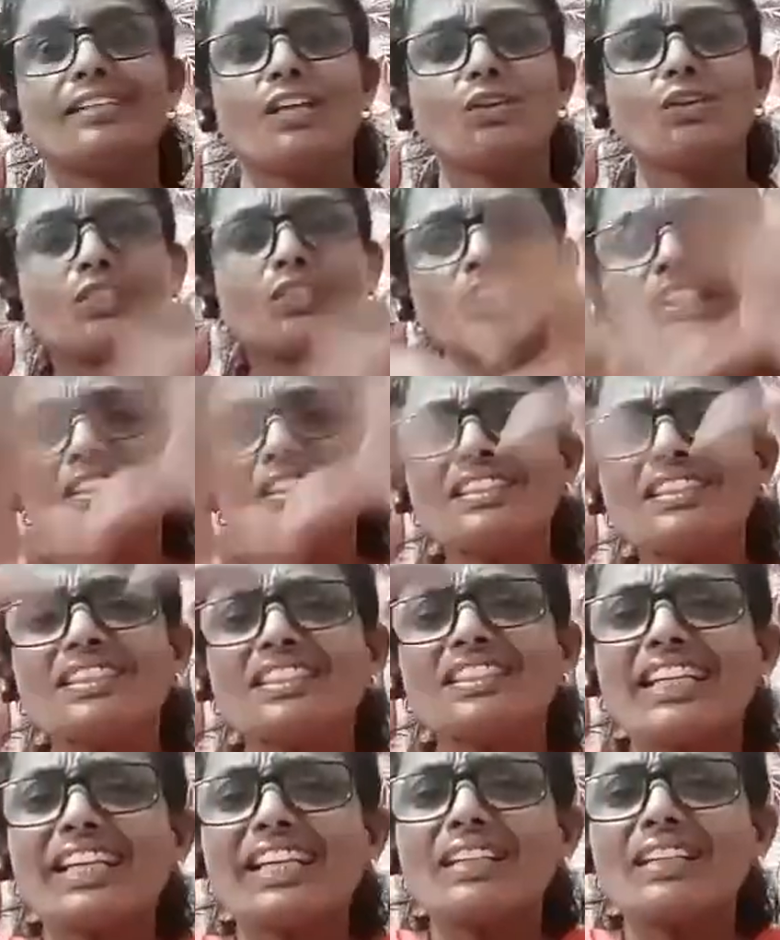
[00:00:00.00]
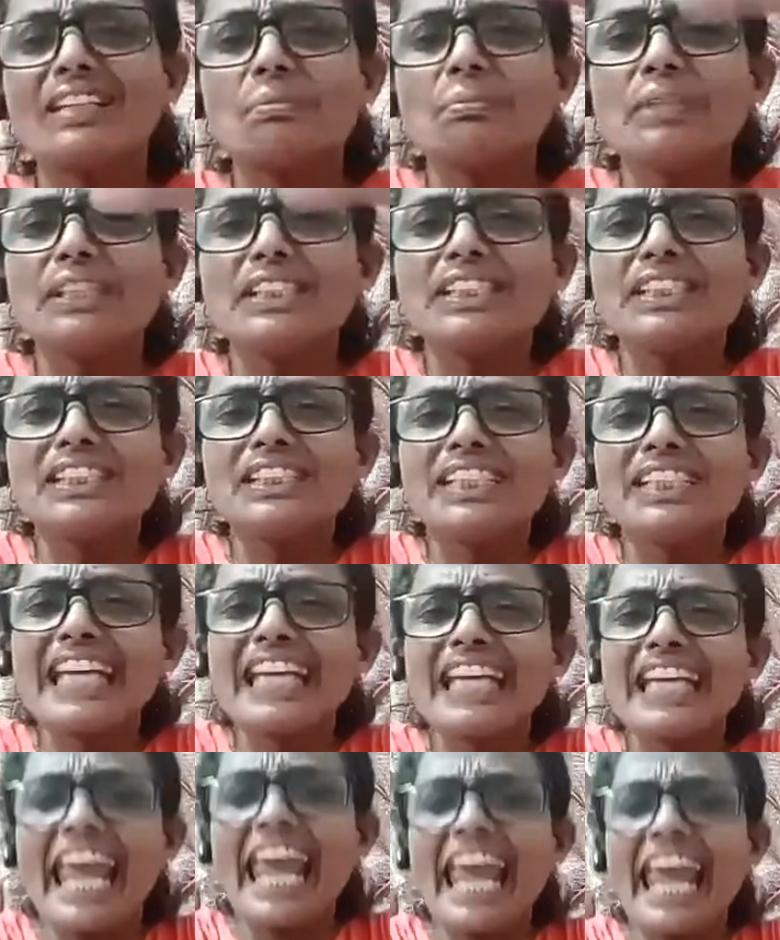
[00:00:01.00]
Now, third state means the
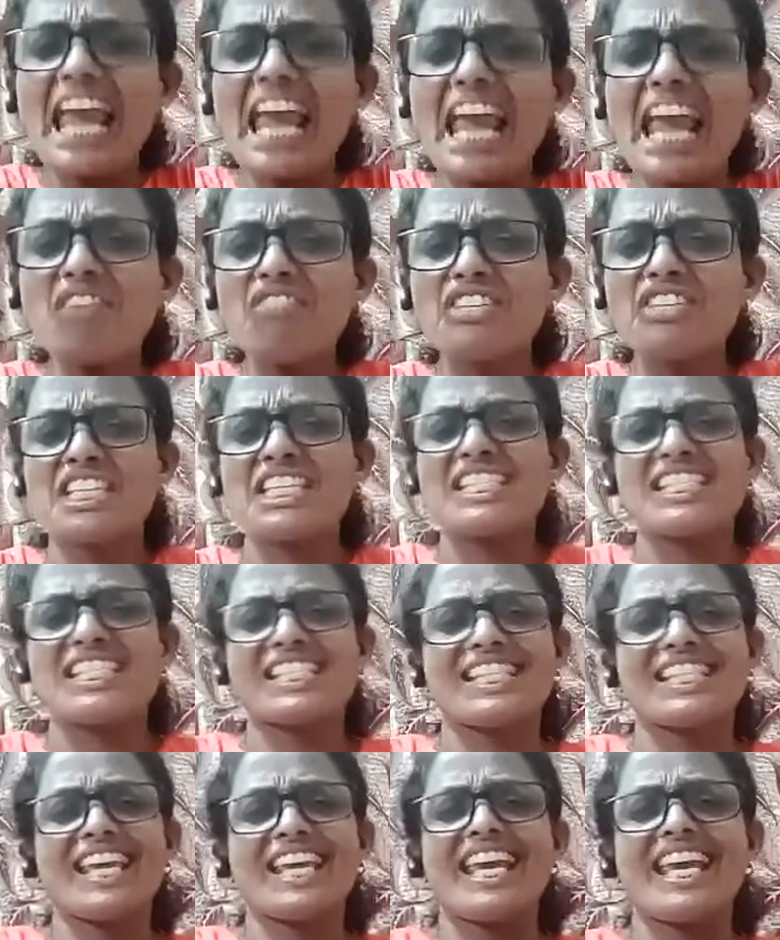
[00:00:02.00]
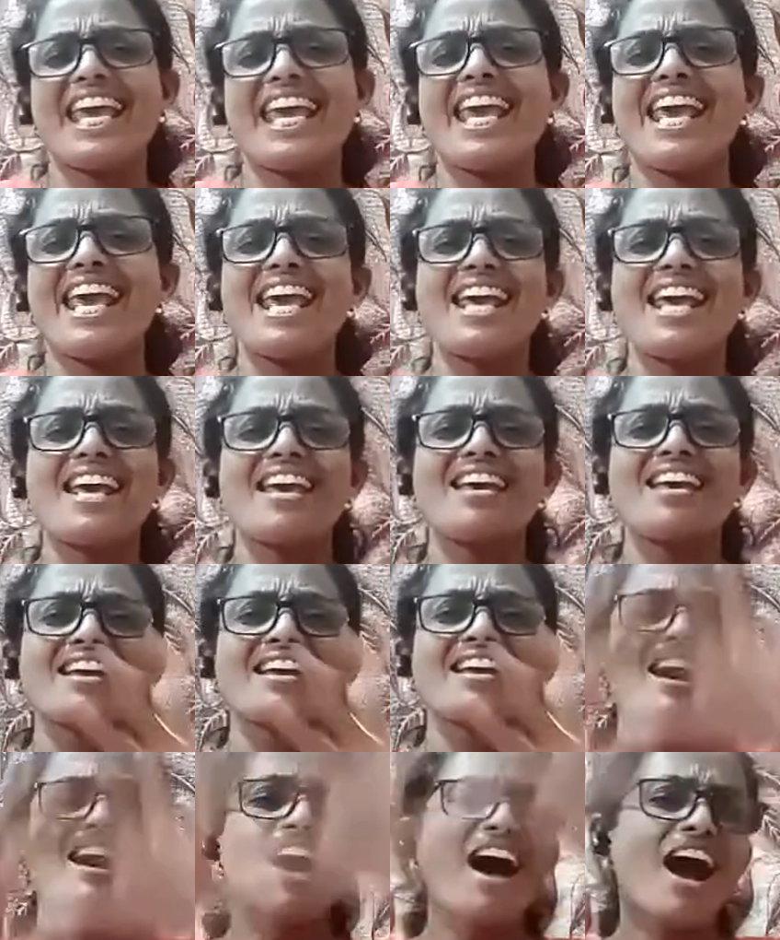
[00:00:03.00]
air which is there
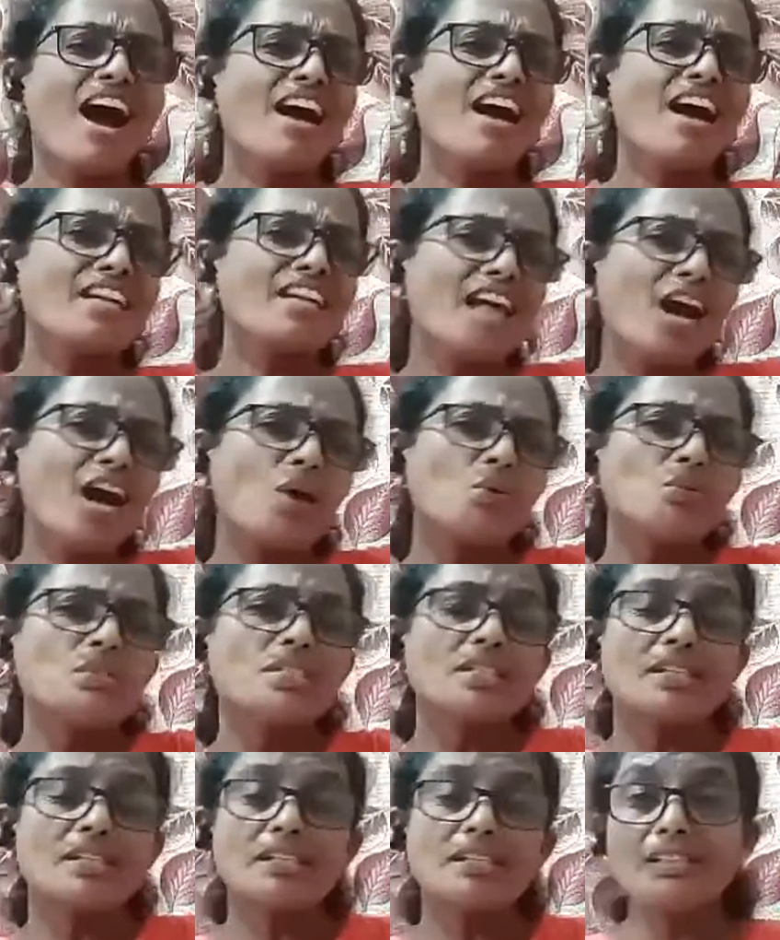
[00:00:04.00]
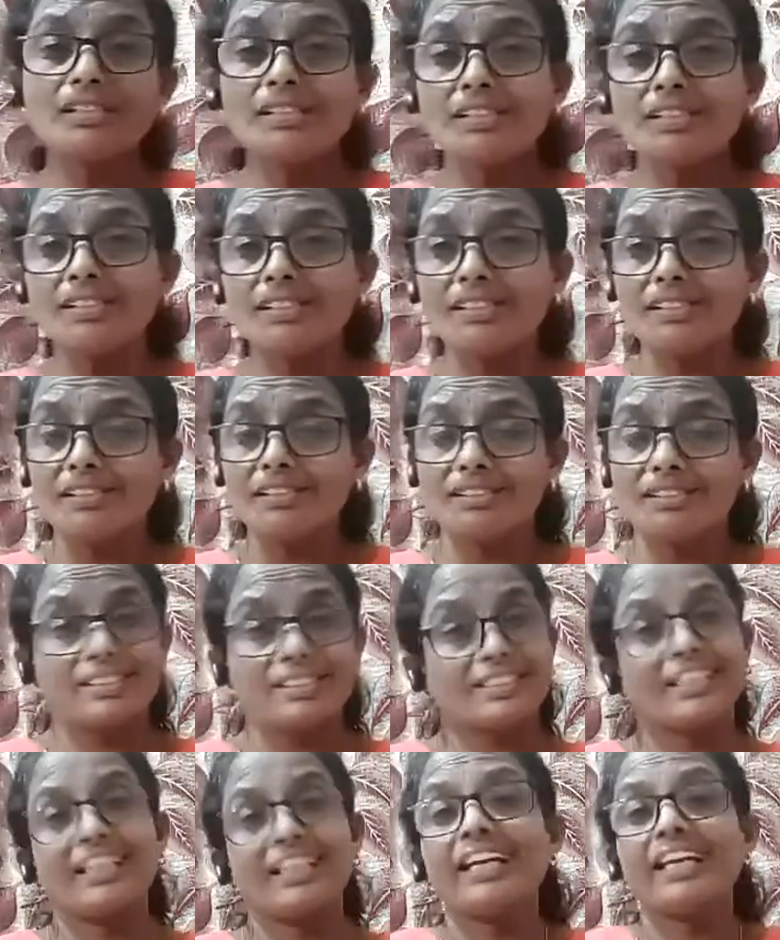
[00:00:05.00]
around us,
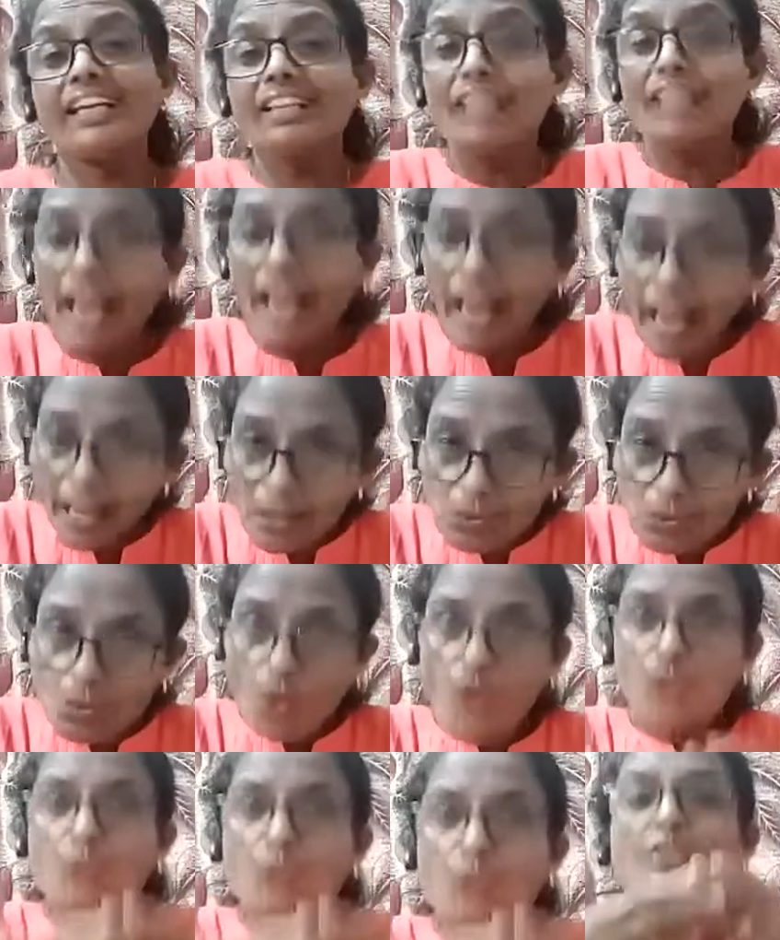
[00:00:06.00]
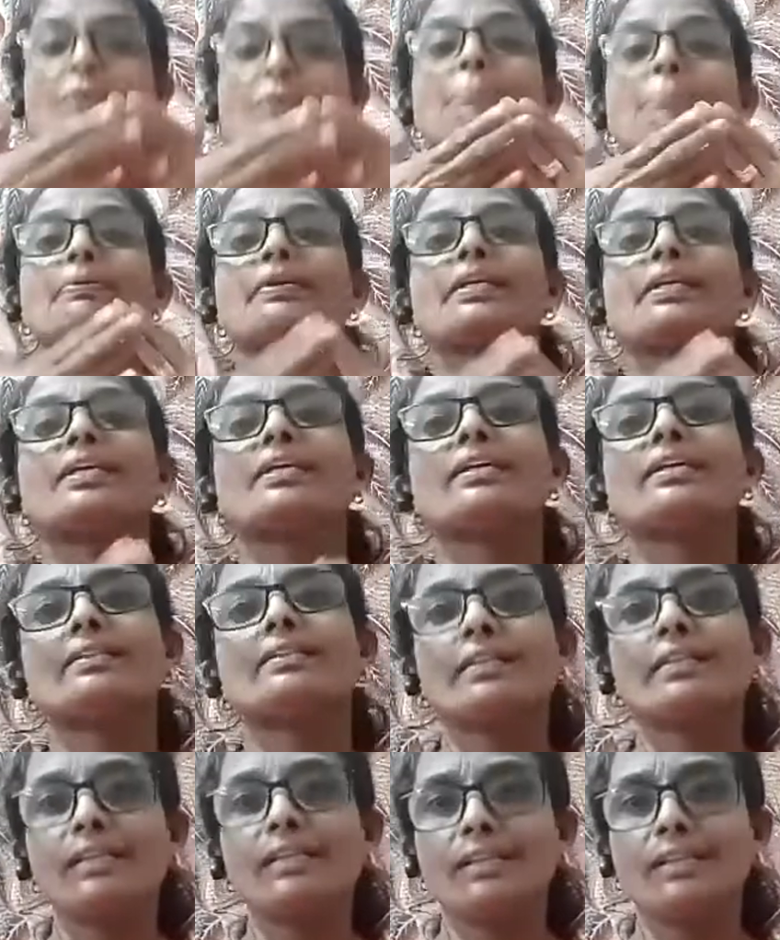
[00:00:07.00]
correct? And what we breathe
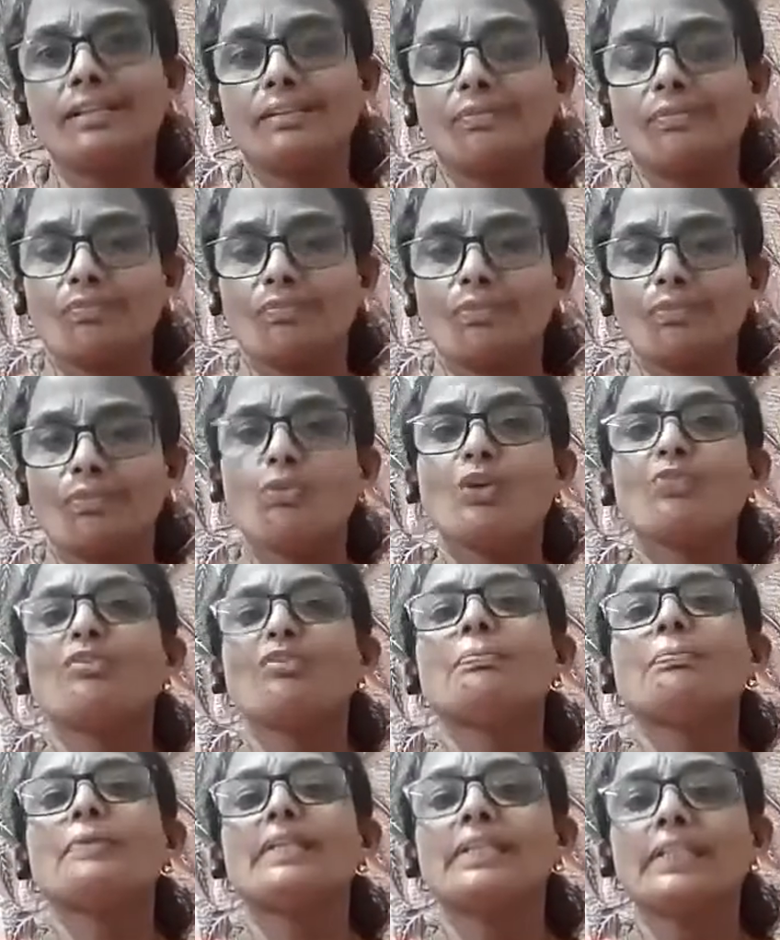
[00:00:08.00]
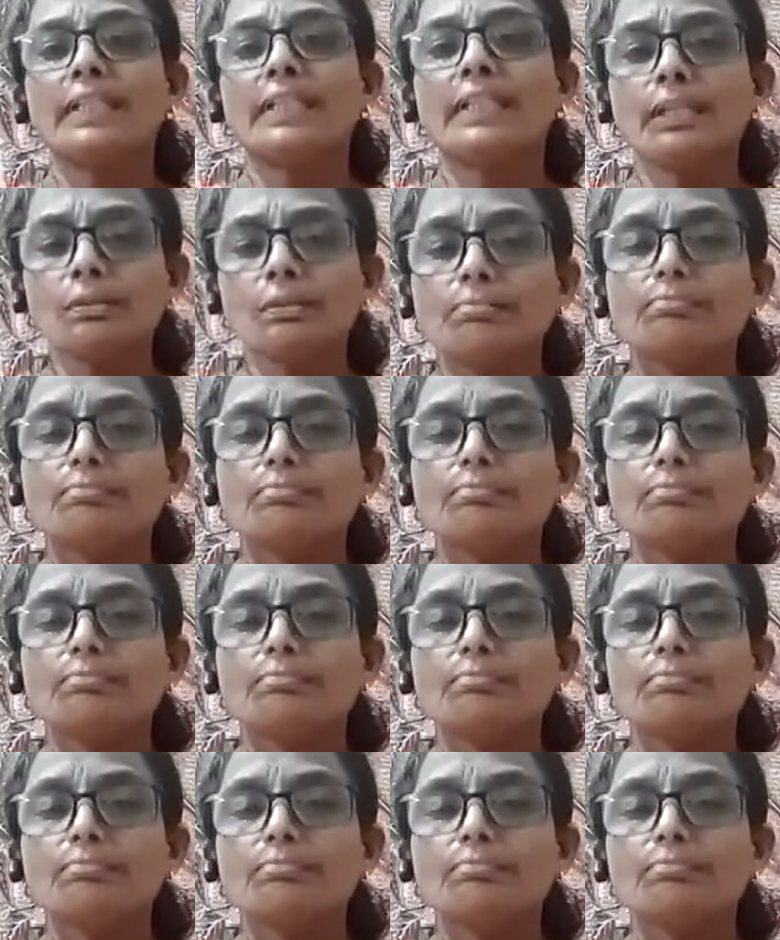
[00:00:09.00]
in. What we breathe in?